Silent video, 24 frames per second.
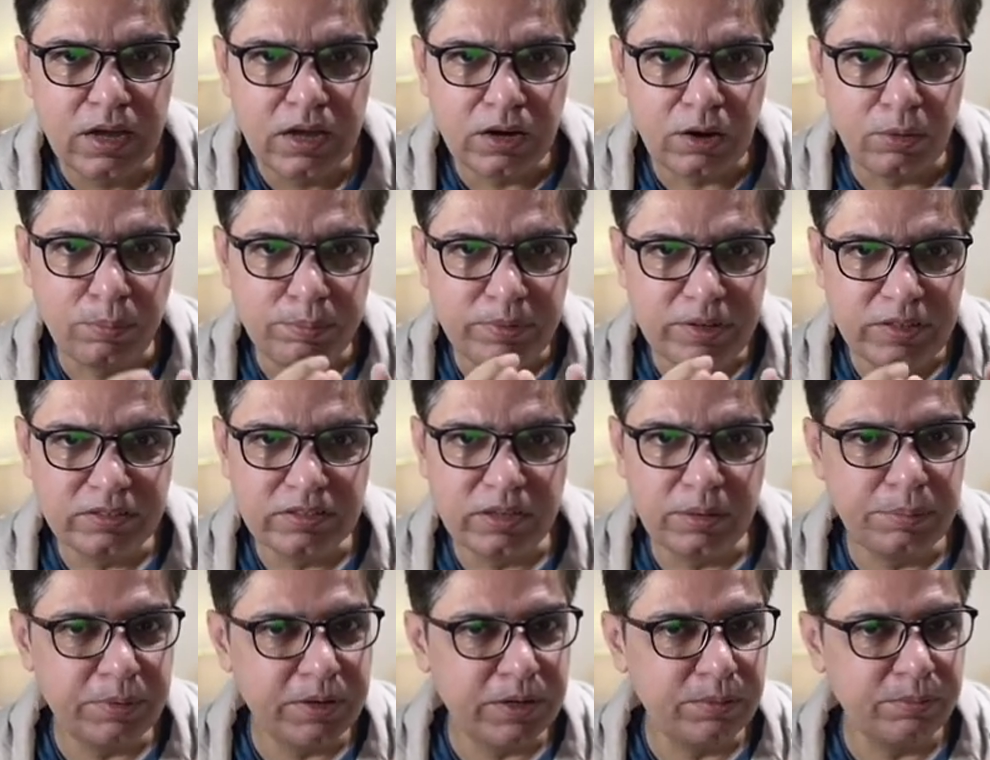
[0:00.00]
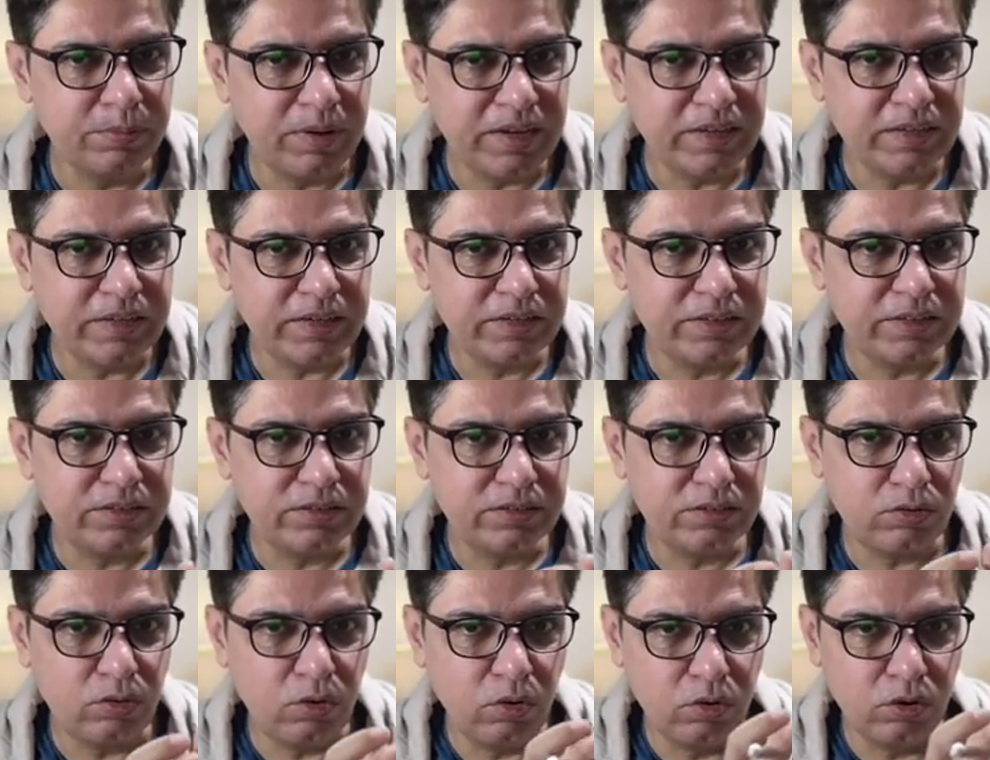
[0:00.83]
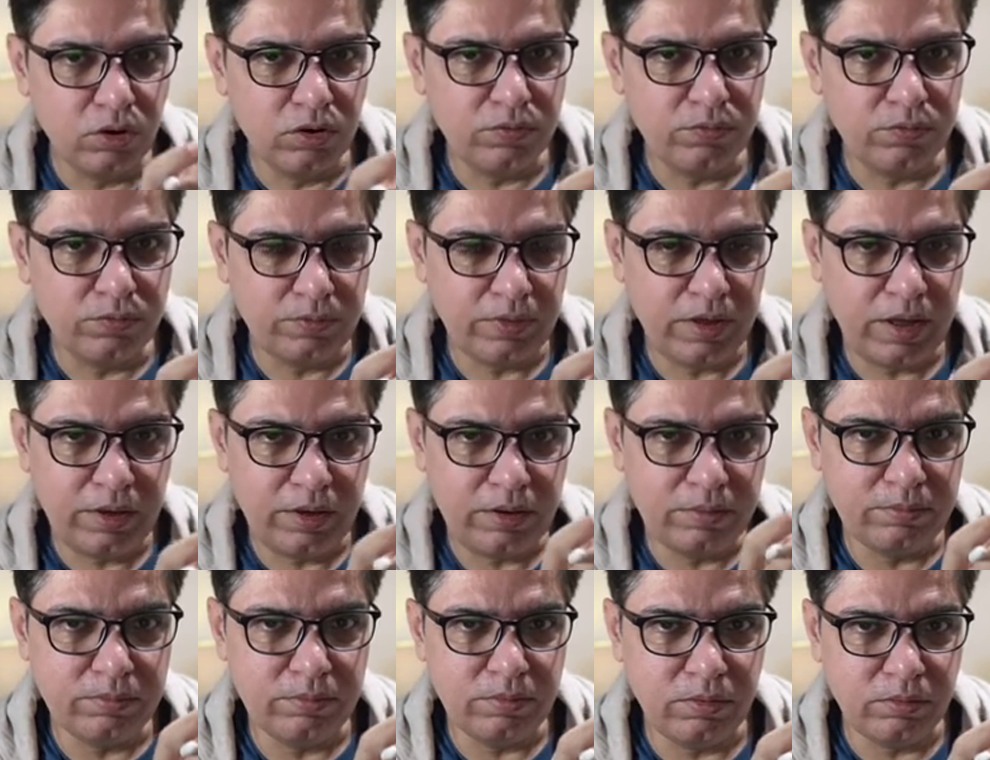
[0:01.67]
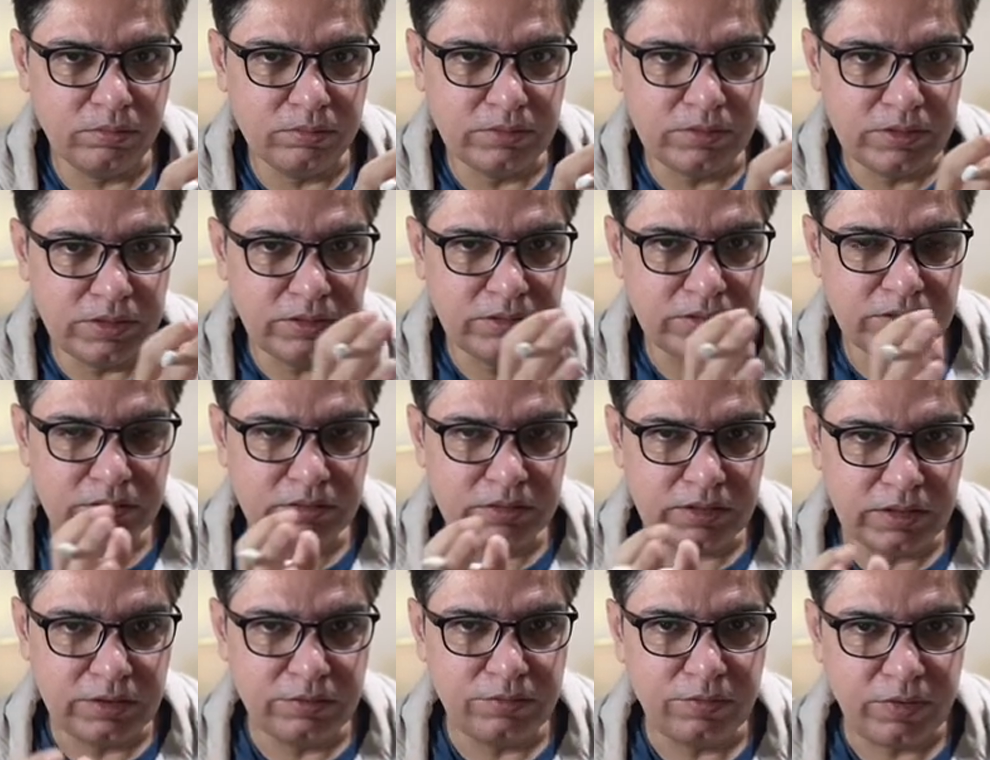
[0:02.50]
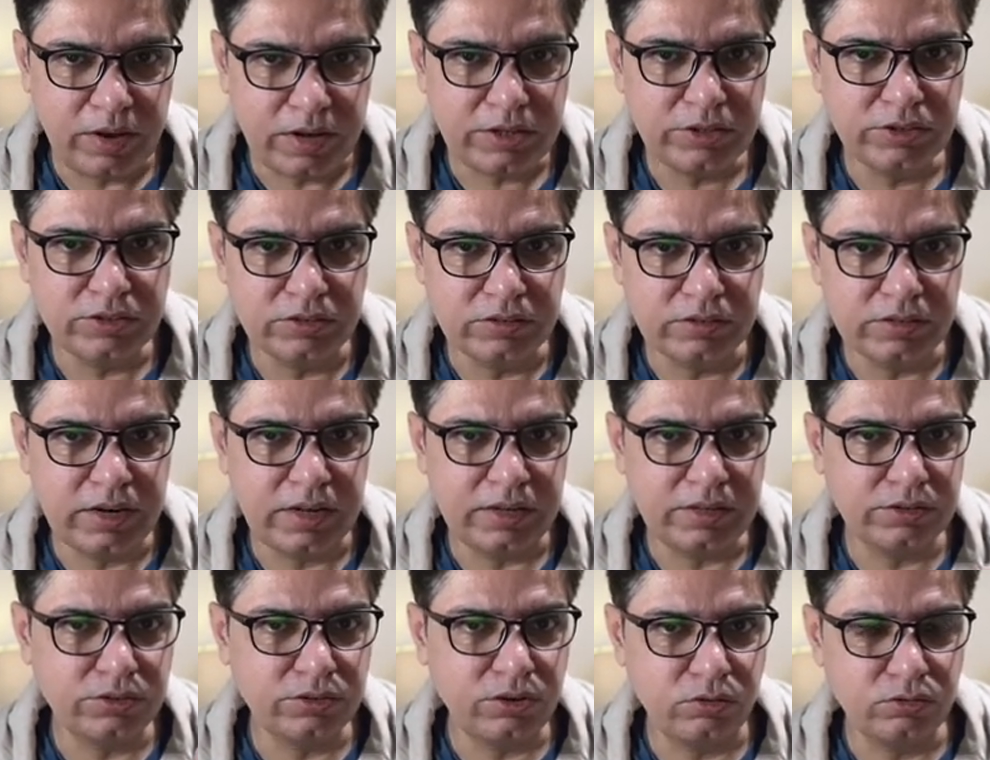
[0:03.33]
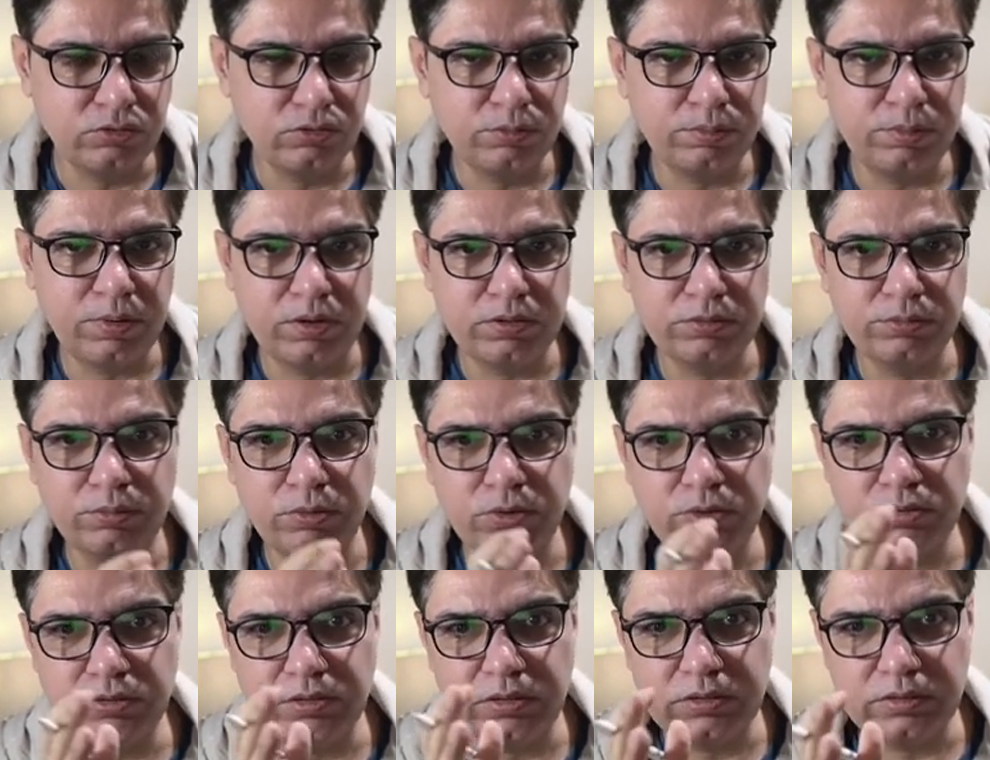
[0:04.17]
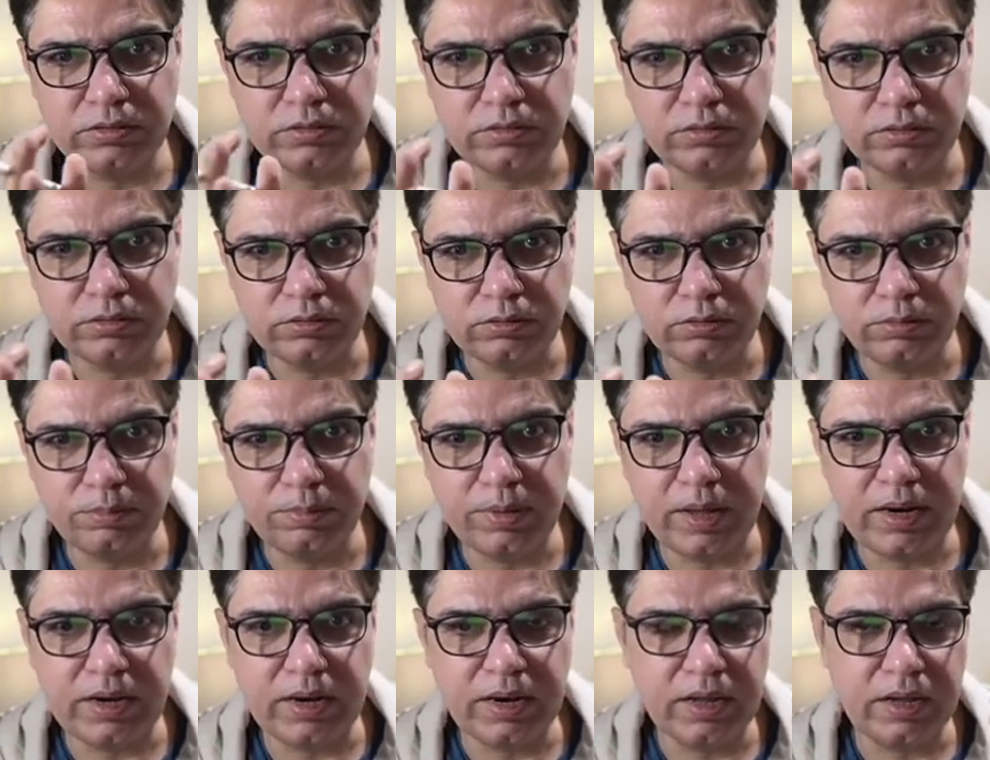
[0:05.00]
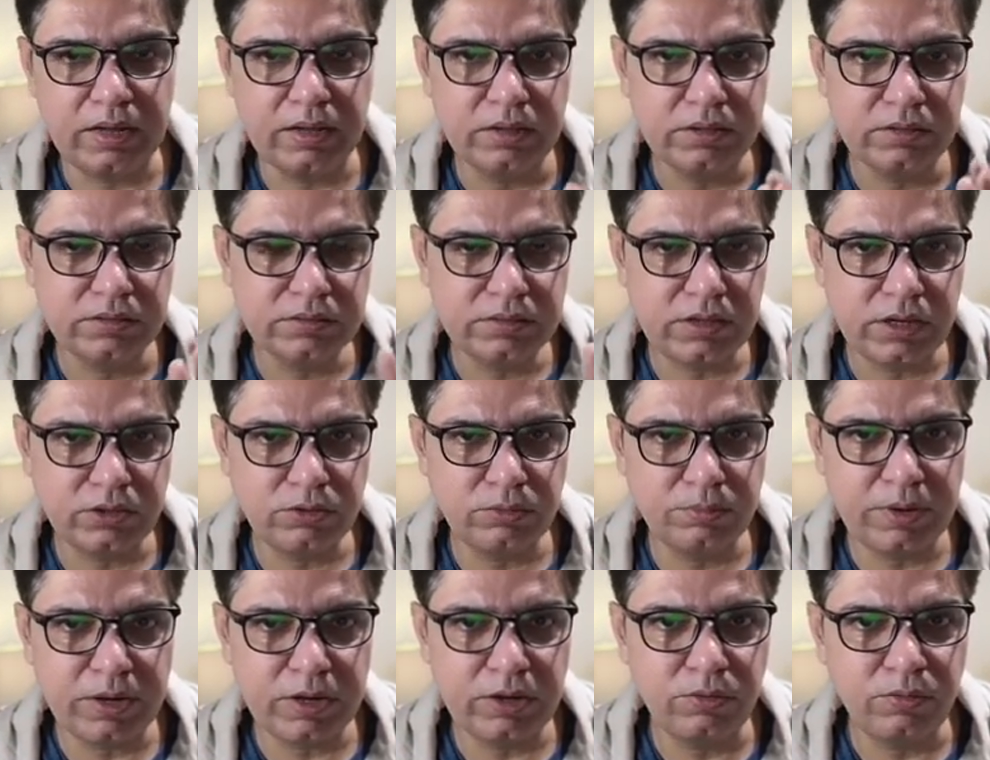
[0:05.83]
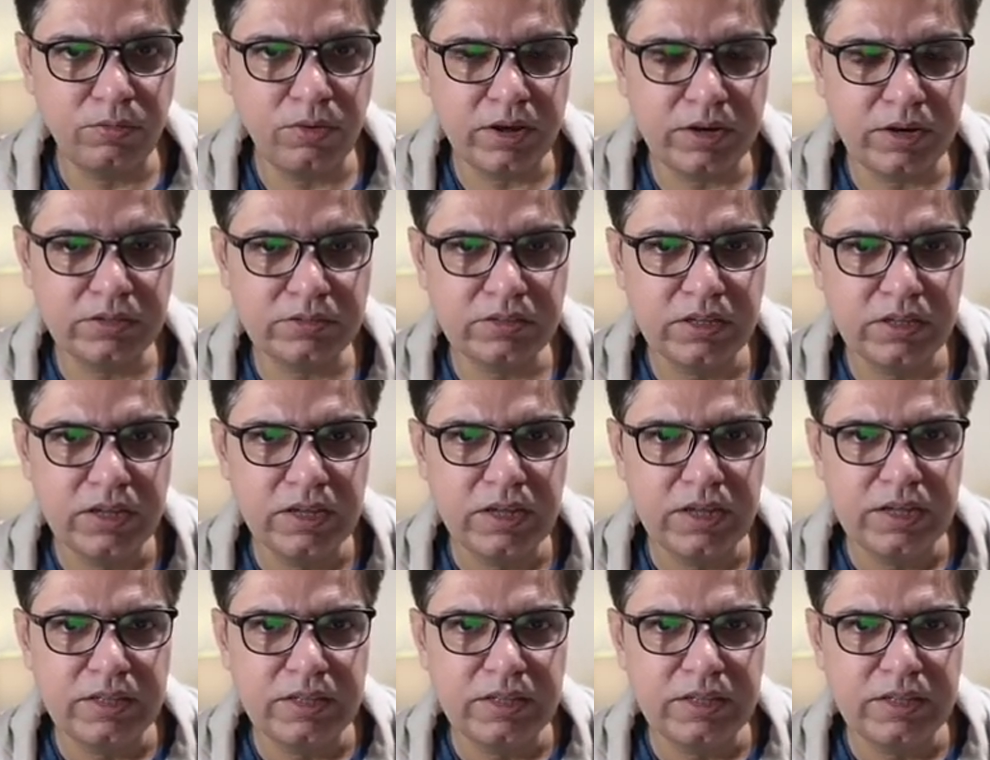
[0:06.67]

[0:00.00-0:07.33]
Now, please keep it in mind that all of these infections, like toxoplasmosis, rubella, cytomegalovirus,